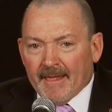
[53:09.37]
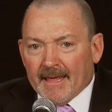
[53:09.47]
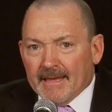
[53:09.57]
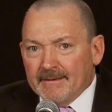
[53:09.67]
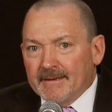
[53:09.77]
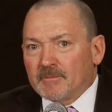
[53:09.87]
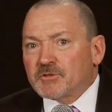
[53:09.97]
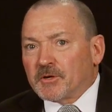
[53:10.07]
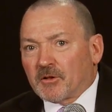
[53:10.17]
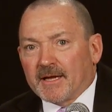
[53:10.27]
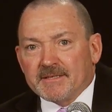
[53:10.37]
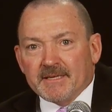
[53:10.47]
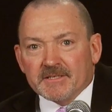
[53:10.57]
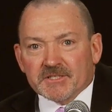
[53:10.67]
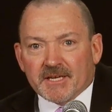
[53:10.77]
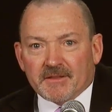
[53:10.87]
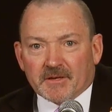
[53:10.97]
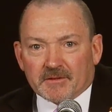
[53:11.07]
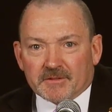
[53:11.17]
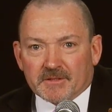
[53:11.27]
And I'm sorry, Clyde, did he say that,